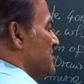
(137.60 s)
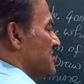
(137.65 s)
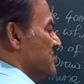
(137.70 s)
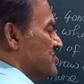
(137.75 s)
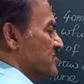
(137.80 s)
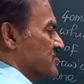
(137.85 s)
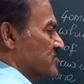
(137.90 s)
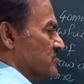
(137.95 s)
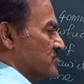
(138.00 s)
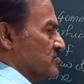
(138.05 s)

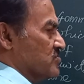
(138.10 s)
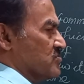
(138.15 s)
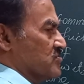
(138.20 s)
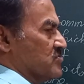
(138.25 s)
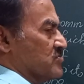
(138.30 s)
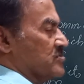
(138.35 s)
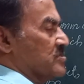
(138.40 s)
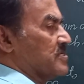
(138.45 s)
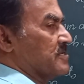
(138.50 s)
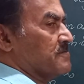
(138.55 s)
these two.
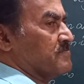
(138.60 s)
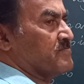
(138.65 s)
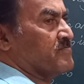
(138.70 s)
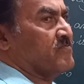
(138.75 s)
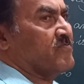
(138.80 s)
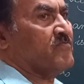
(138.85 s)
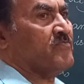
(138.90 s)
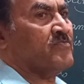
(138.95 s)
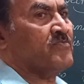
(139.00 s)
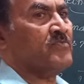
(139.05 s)

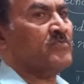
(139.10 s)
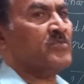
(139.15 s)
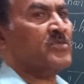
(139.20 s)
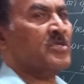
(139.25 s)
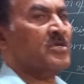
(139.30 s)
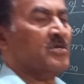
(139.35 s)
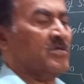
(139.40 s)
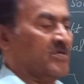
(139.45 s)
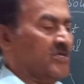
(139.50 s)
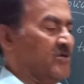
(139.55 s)

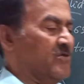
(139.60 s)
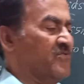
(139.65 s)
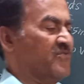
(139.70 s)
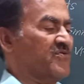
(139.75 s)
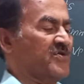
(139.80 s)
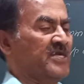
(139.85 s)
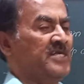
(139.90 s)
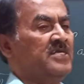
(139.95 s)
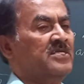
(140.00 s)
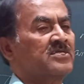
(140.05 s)
Now
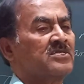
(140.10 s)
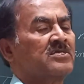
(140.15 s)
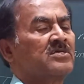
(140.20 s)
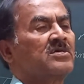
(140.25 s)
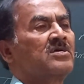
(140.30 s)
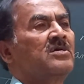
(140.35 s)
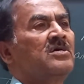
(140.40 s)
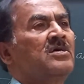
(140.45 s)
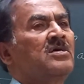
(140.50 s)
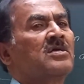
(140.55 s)
friends,
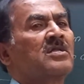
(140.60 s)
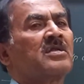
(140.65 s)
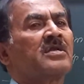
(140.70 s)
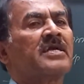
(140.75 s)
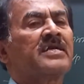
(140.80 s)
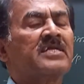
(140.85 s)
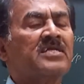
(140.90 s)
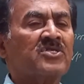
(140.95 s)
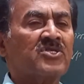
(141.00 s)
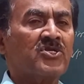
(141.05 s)

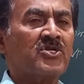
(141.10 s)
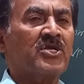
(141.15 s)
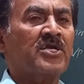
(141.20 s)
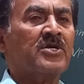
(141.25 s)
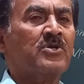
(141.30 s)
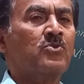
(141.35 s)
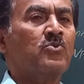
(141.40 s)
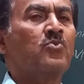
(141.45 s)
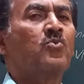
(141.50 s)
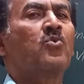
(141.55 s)
let us
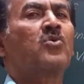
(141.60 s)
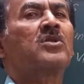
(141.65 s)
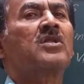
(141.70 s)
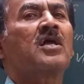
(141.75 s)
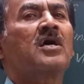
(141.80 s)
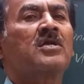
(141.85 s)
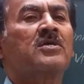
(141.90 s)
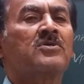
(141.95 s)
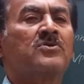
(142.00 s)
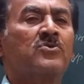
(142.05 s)
take one
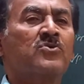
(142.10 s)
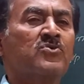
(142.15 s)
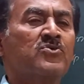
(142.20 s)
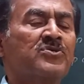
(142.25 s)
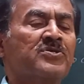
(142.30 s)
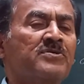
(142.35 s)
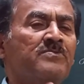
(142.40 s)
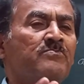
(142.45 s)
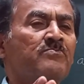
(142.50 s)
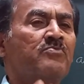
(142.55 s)
or two
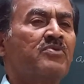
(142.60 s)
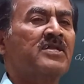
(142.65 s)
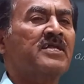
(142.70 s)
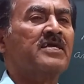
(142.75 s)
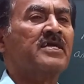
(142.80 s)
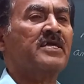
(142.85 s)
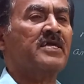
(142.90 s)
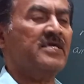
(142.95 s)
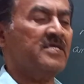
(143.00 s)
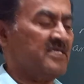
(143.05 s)
simple
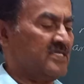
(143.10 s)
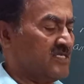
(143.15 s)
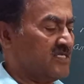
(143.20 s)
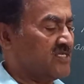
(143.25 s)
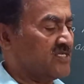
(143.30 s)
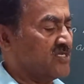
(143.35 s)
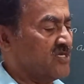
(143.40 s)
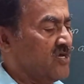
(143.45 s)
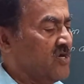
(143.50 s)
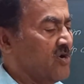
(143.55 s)

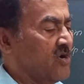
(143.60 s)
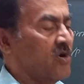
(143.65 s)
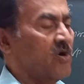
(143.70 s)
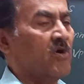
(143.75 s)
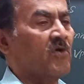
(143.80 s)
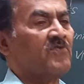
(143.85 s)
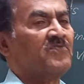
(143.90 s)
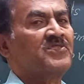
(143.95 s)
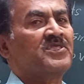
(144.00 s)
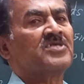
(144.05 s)
cases
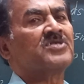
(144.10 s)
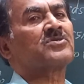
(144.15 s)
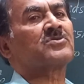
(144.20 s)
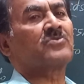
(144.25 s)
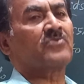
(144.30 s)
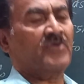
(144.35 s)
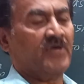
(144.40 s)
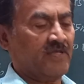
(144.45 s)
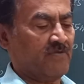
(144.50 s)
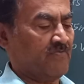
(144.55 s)
of this
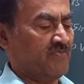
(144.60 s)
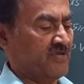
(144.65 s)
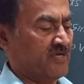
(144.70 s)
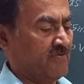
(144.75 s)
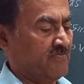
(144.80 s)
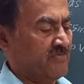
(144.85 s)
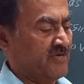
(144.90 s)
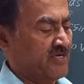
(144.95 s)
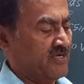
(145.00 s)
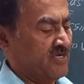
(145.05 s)
square
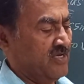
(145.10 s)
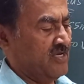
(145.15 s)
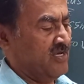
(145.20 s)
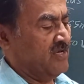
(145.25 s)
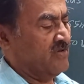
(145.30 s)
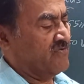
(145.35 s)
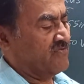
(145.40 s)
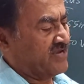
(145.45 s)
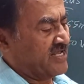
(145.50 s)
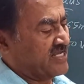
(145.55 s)
pyramid.
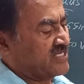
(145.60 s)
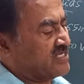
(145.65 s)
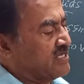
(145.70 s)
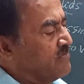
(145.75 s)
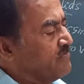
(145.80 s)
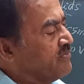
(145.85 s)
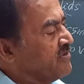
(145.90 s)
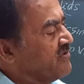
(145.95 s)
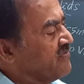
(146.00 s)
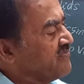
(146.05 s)
For
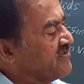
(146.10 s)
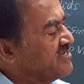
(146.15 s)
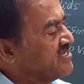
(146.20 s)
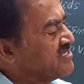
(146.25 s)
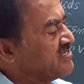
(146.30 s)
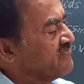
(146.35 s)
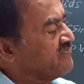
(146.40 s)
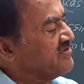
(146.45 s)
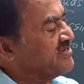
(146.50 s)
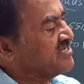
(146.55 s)
example, friends,
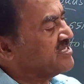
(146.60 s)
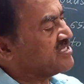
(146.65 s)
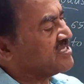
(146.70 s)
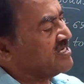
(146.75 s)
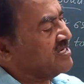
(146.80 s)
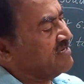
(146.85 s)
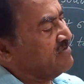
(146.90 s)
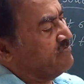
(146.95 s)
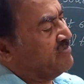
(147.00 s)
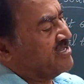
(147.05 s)
if it is
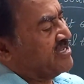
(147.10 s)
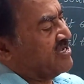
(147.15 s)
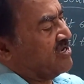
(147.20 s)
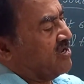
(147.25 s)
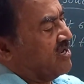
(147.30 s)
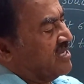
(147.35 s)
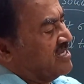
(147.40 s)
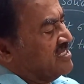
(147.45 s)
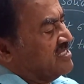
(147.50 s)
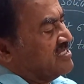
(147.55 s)
cut by a
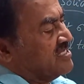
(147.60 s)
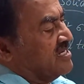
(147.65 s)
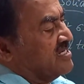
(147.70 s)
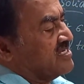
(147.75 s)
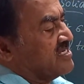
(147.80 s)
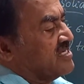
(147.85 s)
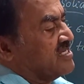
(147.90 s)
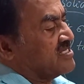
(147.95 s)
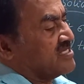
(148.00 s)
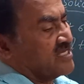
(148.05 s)

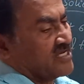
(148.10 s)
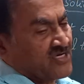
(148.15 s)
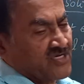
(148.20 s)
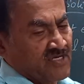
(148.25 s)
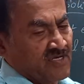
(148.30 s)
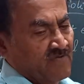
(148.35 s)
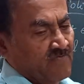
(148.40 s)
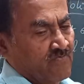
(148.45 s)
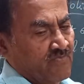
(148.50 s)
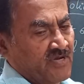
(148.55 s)
horizontal
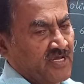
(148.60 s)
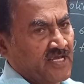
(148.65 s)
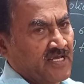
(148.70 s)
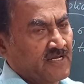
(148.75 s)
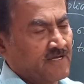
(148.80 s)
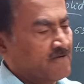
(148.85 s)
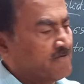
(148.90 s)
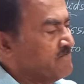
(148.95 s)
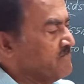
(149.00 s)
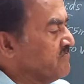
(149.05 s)
section plane,